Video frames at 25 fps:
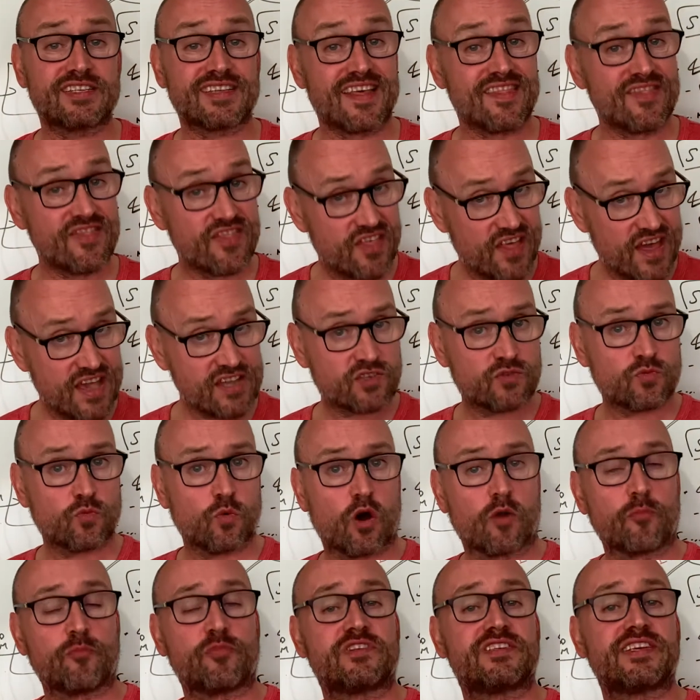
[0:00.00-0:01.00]
and this
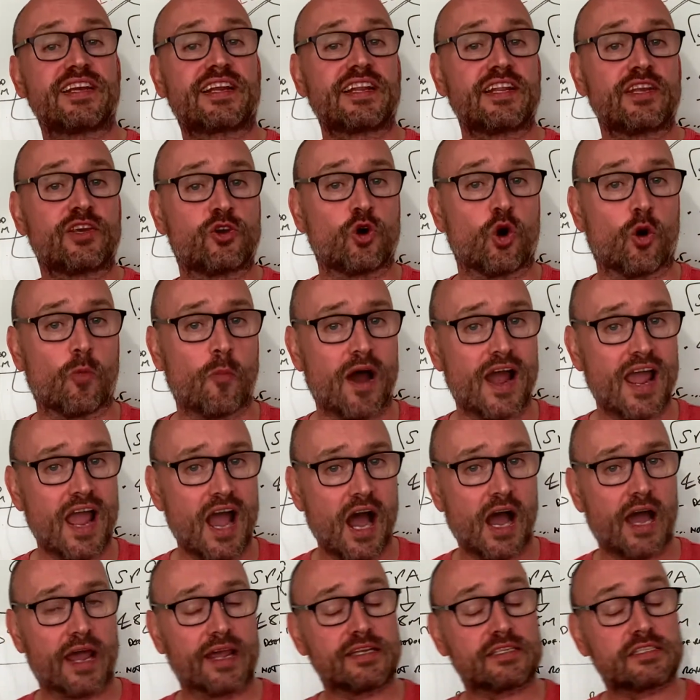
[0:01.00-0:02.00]
one particularly caught my eye.